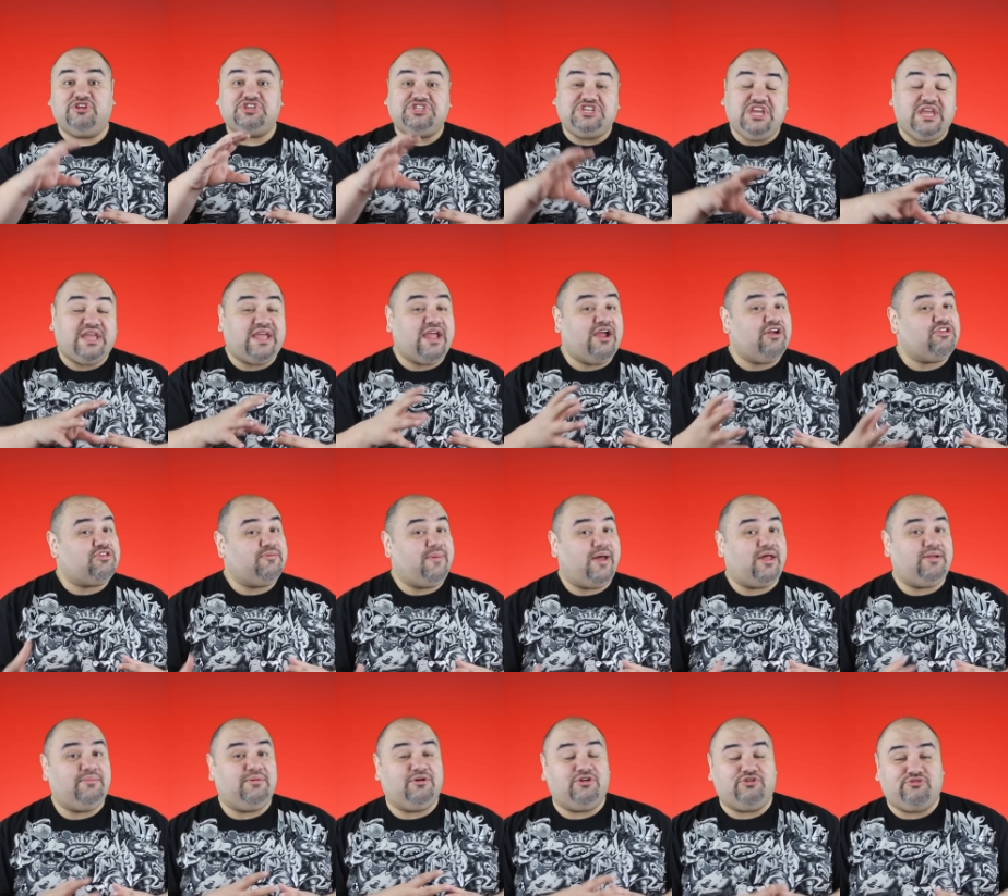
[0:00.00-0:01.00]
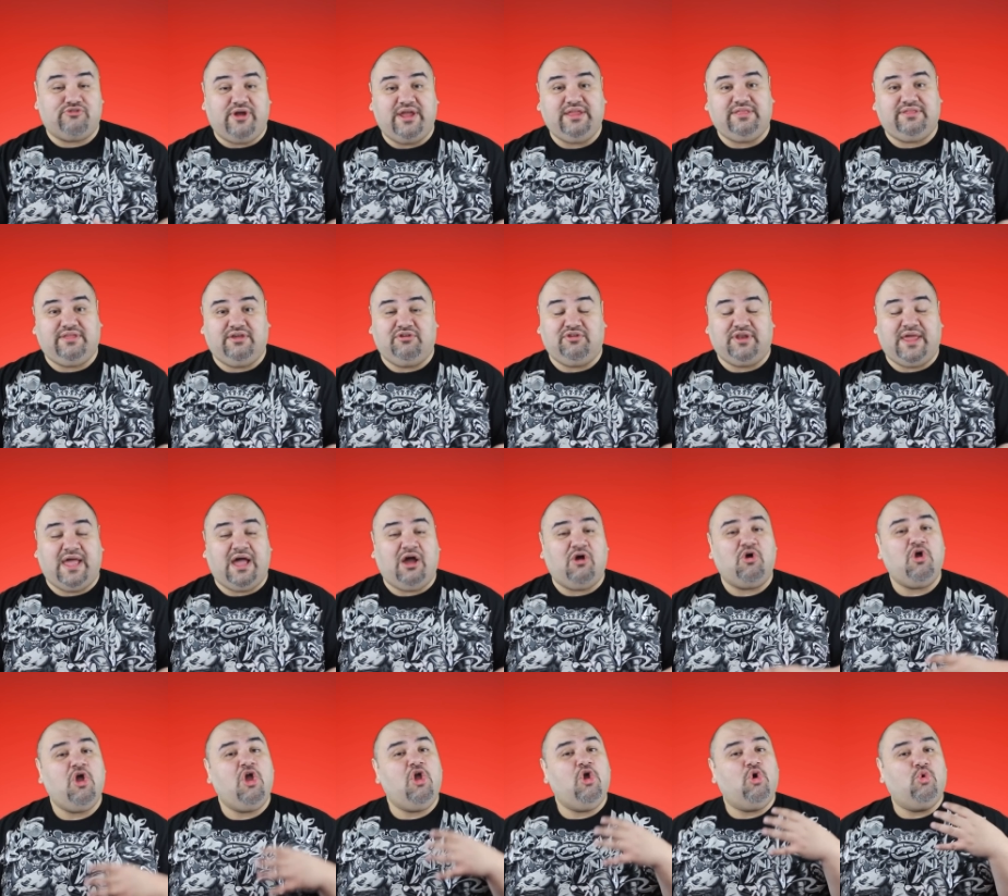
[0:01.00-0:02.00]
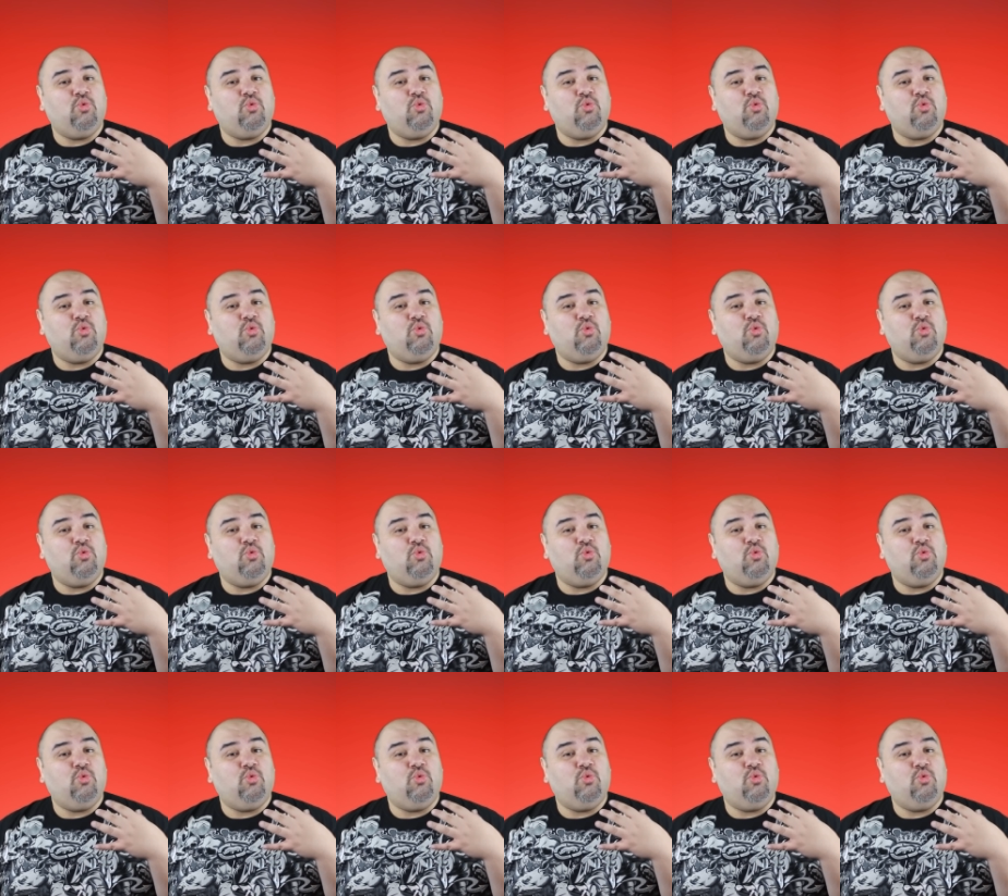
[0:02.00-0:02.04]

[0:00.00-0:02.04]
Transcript: She cares about him a great deal now.